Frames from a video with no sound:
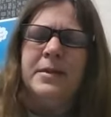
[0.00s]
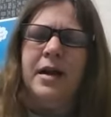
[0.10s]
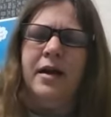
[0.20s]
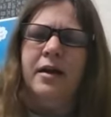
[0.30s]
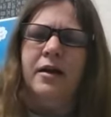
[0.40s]

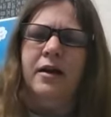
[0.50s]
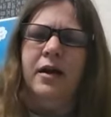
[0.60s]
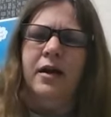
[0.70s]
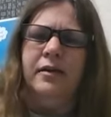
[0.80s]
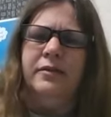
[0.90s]

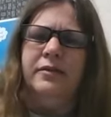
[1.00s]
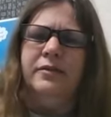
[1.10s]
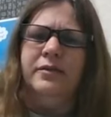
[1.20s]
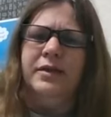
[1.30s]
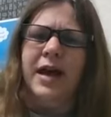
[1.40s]
are
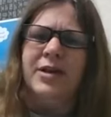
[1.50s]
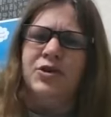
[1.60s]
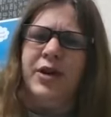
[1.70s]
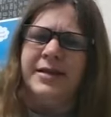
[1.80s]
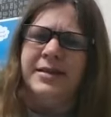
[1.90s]

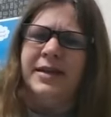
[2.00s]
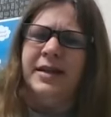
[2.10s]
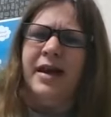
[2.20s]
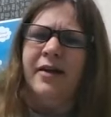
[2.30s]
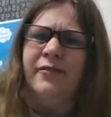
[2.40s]
contrasted
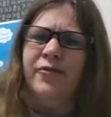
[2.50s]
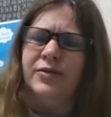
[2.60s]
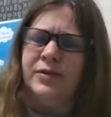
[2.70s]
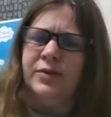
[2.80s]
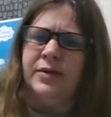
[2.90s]
enough for
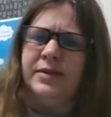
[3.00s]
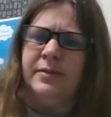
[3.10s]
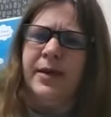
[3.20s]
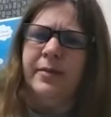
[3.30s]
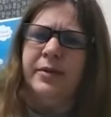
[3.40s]
students to
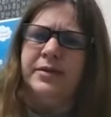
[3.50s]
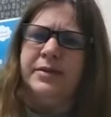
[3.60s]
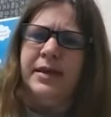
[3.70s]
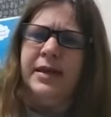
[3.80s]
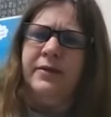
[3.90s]
be able to
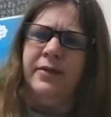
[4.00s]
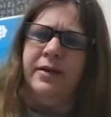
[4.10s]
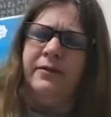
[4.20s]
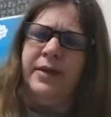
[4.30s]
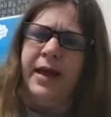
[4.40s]
see, even
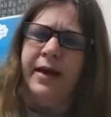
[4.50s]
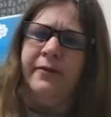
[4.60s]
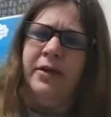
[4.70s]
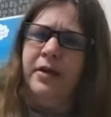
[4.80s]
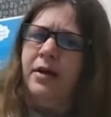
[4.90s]
if they
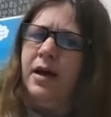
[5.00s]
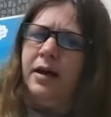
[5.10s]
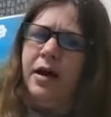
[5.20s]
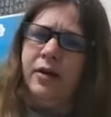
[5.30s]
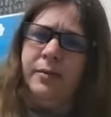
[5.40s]
have
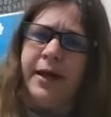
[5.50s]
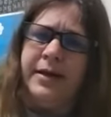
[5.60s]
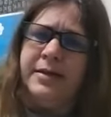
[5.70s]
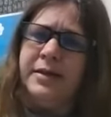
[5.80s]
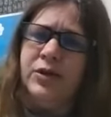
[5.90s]
color
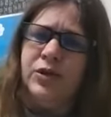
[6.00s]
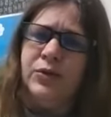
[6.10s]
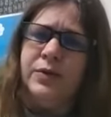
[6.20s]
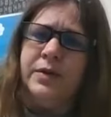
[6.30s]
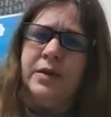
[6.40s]
blindness
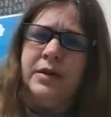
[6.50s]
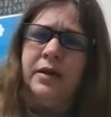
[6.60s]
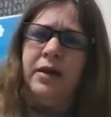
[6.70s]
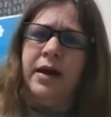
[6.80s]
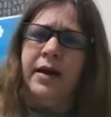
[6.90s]
issues.
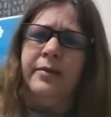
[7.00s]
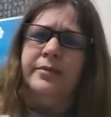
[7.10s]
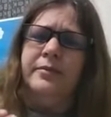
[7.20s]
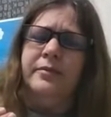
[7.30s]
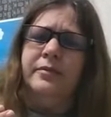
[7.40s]

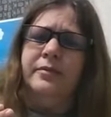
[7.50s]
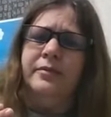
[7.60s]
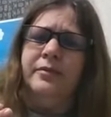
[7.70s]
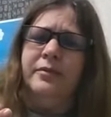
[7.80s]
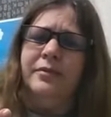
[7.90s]

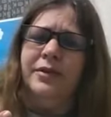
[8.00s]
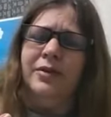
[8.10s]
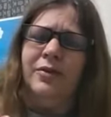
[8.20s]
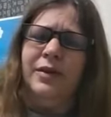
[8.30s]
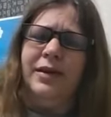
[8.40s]
You
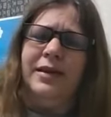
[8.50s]
know,